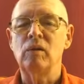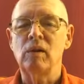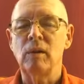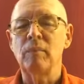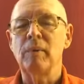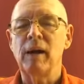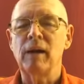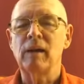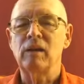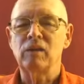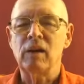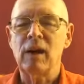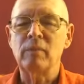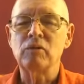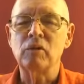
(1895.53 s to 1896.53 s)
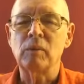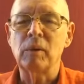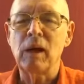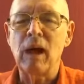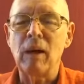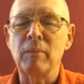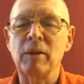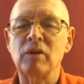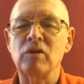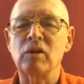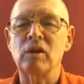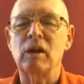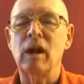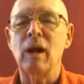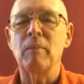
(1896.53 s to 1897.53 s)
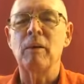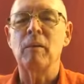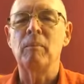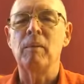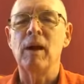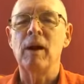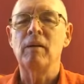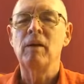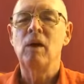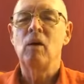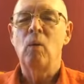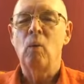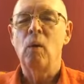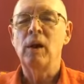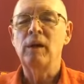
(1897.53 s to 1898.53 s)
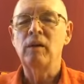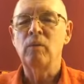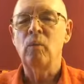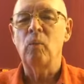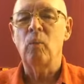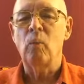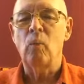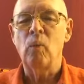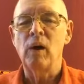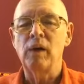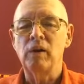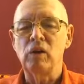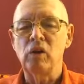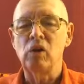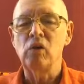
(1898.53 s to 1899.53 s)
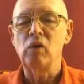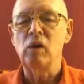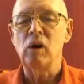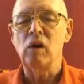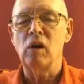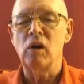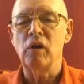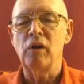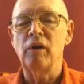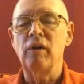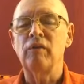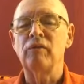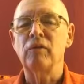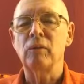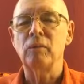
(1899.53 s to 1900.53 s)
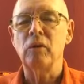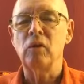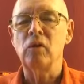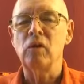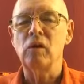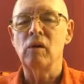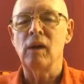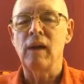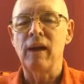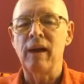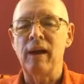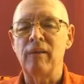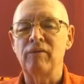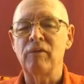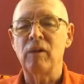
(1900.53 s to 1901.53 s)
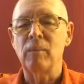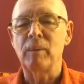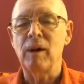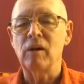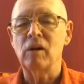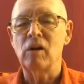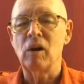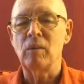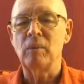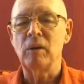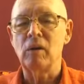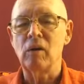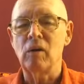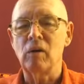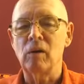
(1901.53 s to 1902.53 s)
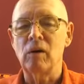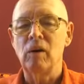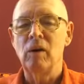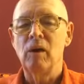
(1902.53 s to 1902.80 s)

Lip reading: come back and type some comments in the comment box what you are learning from your life about Karma Yoga